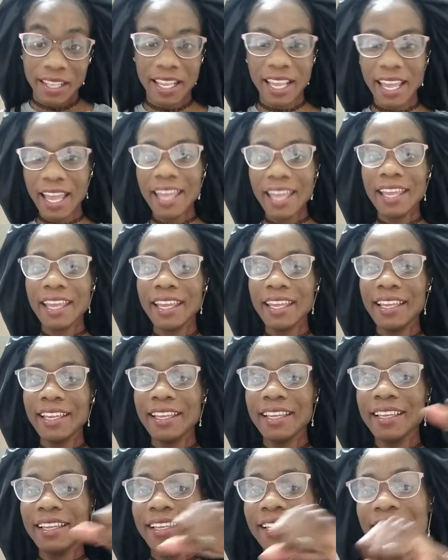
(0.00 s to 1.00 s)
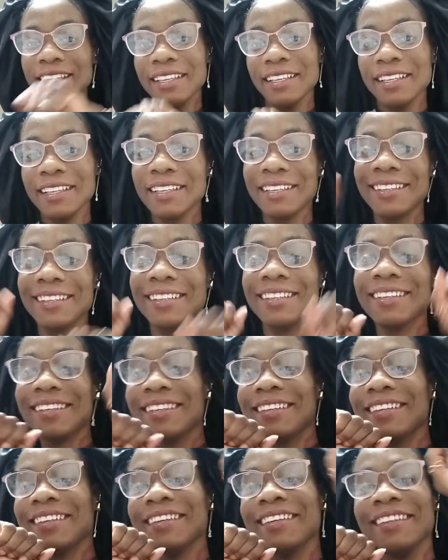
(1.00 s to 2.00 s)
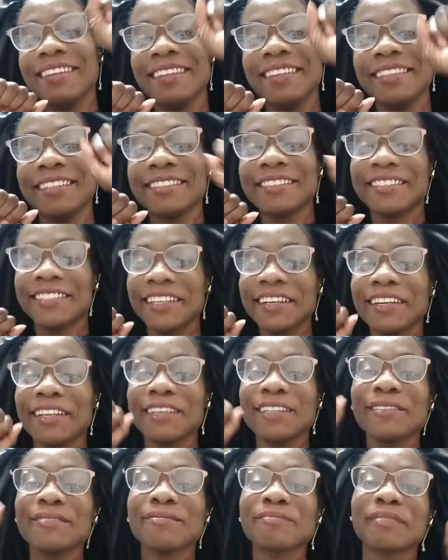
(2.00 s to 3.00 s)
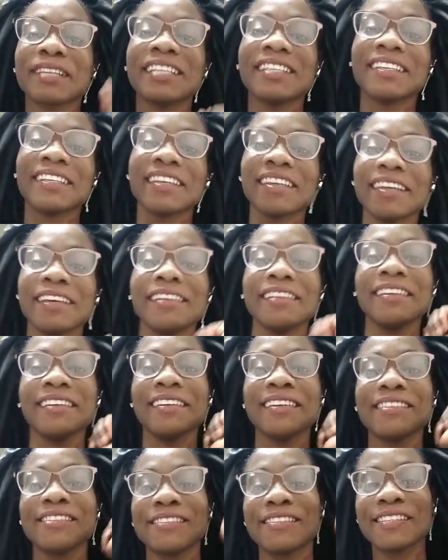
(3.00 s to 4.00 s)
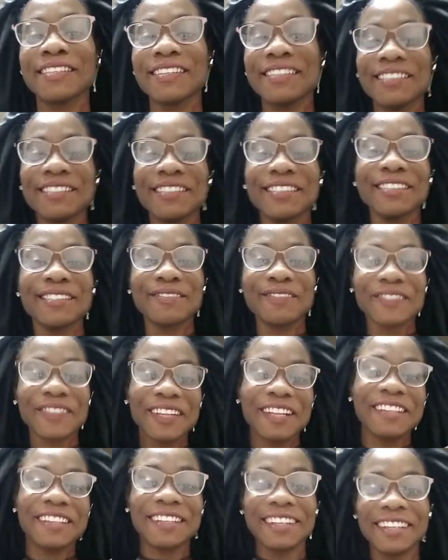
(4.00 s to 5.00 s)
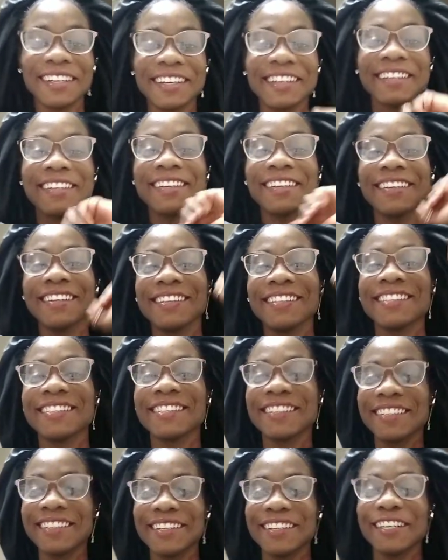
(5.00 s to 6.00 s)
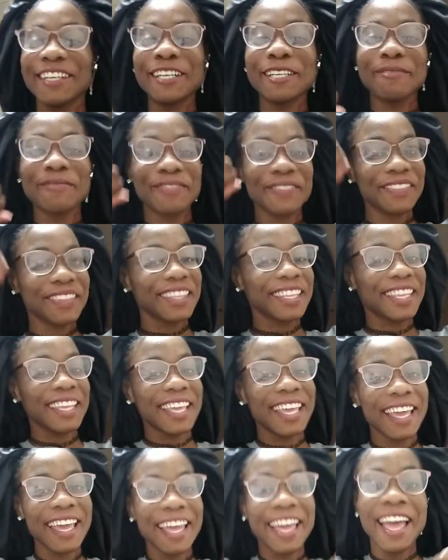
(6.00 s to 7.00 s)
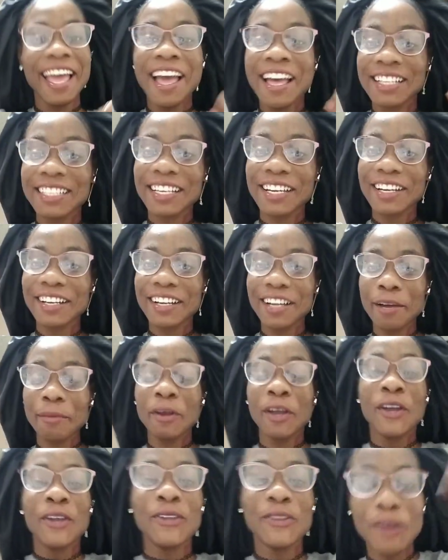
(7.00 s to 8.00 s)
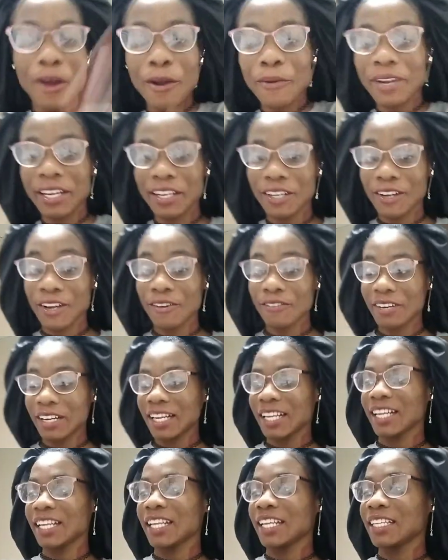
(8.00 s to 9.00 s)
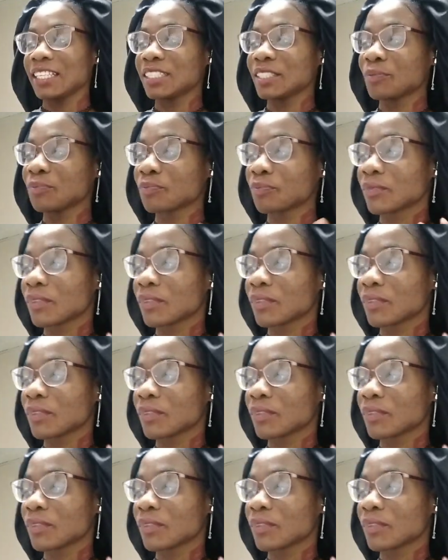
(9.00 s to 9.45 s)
Hey, turn up and turn up and turn up and turn up. You already know what it is.